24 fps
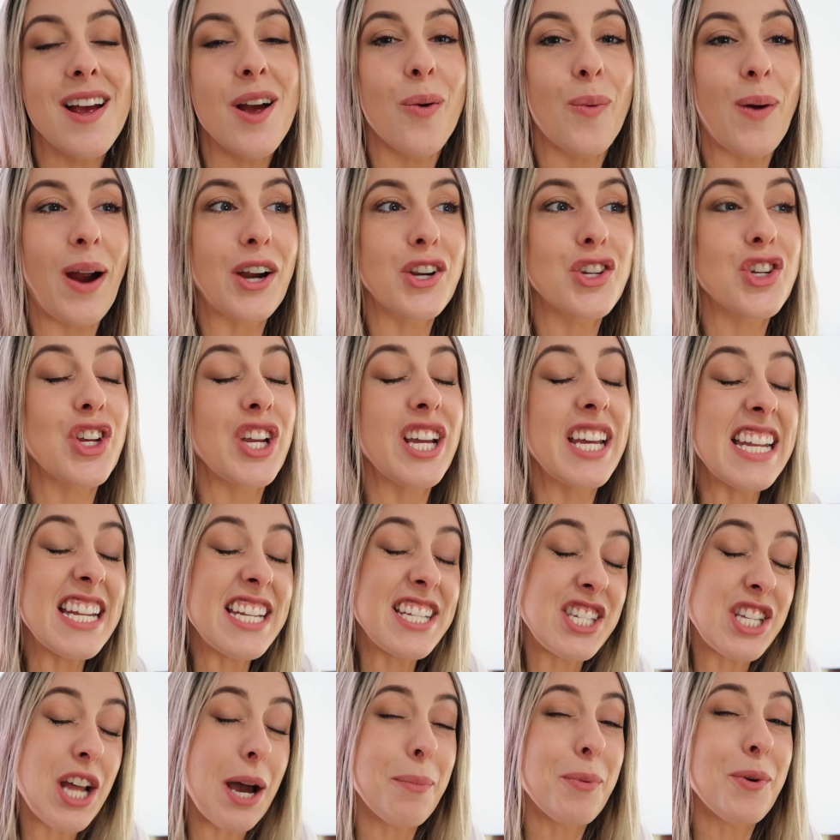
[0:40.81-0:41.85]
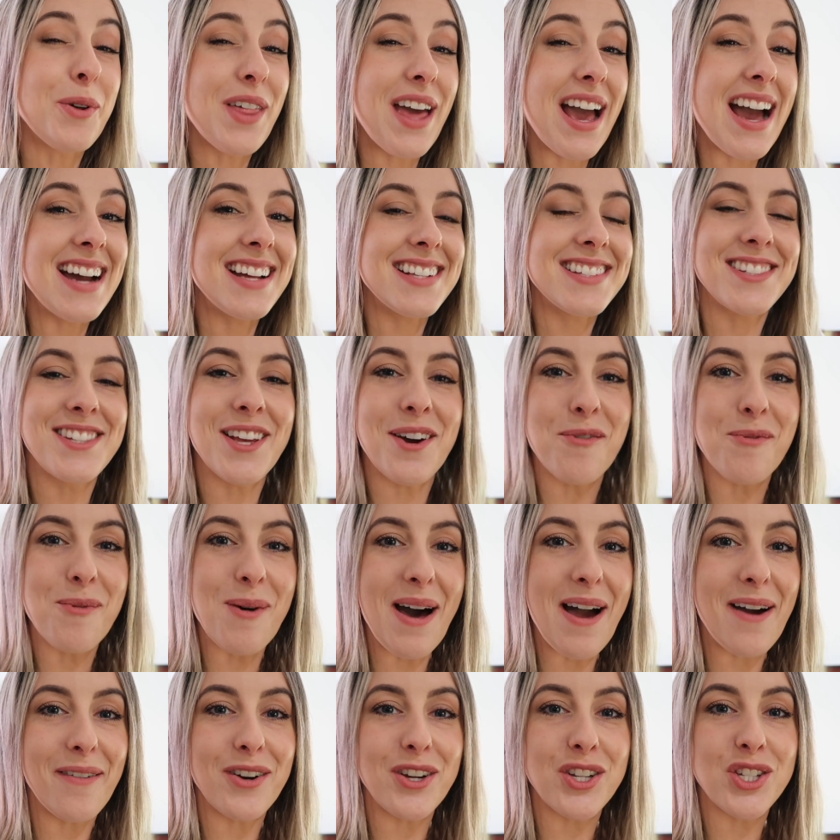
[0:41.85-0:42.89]
We're actually gonna double that, so we'll
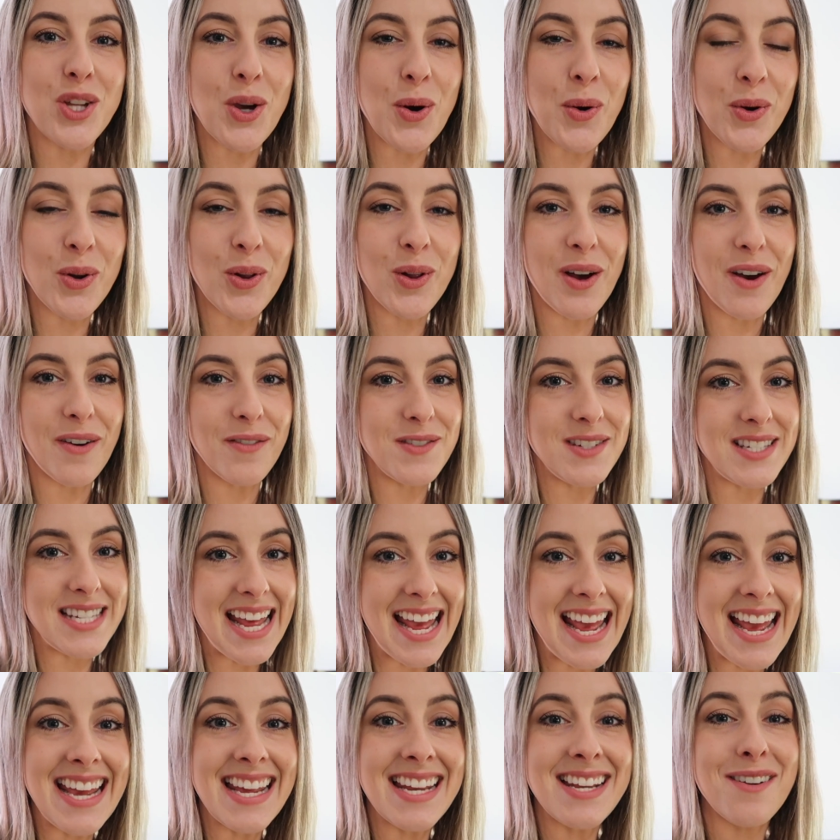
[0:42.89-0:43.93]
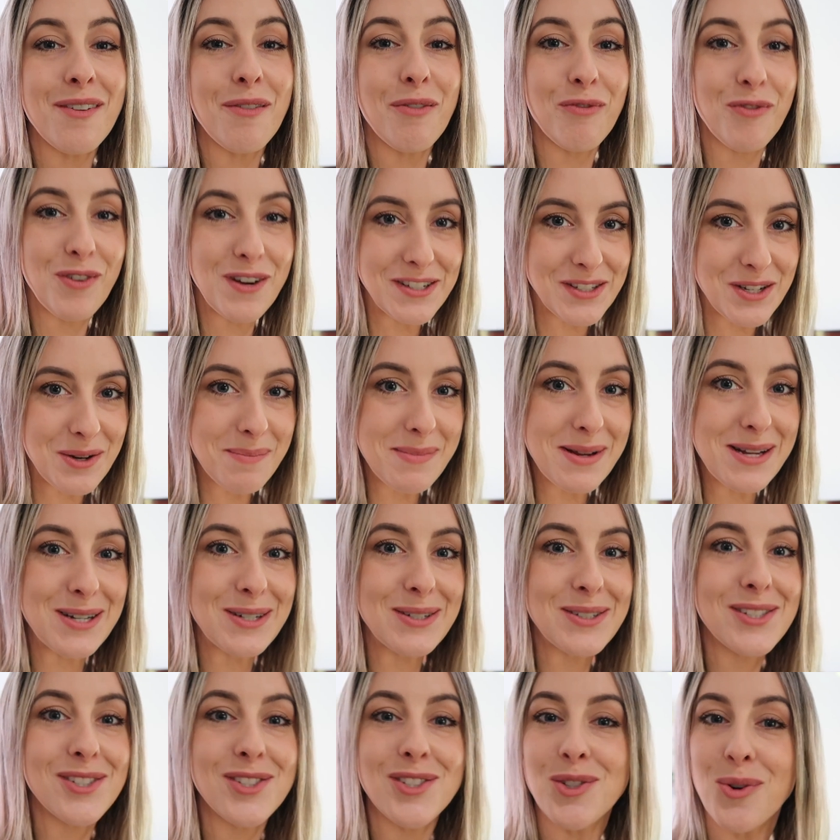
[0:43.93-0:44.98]
have a total of 10 freezer
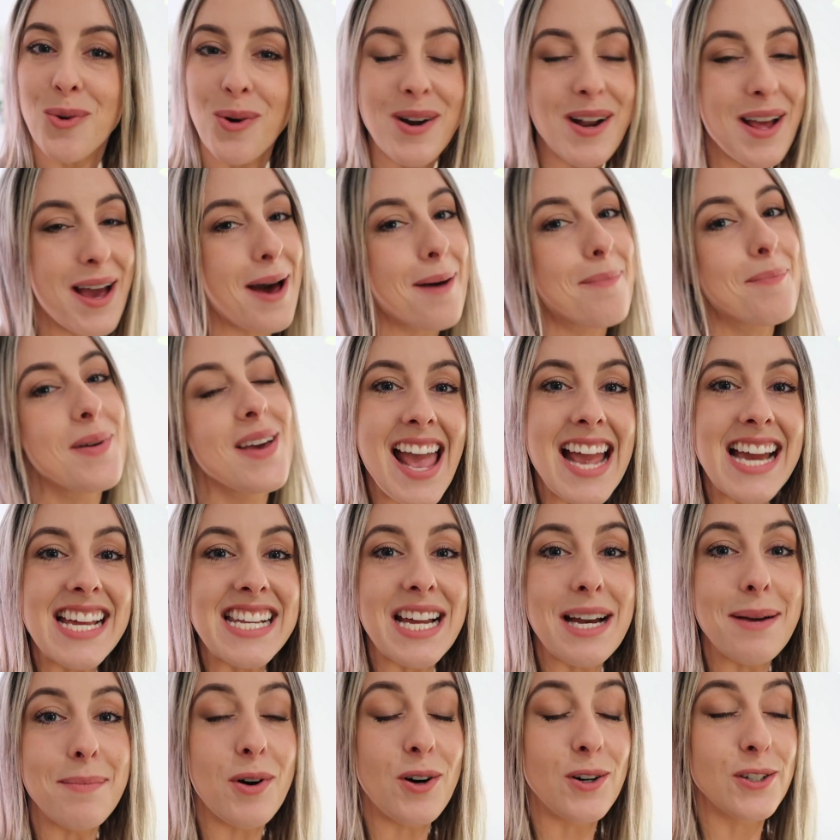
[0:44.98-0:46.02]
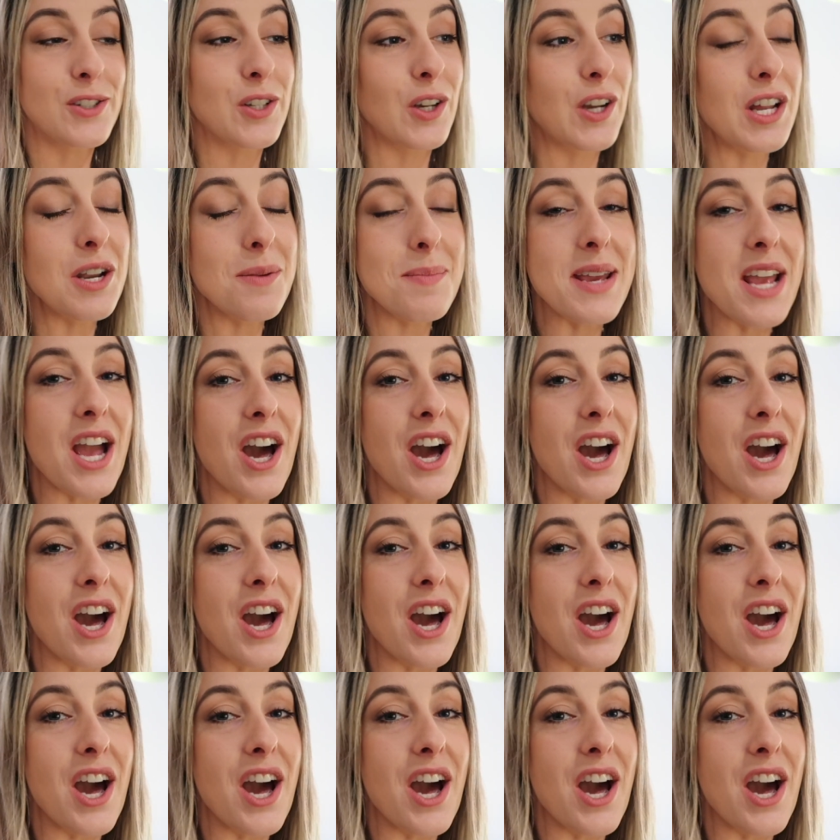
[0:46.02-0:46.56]
meals stored up. And I'm also gonna be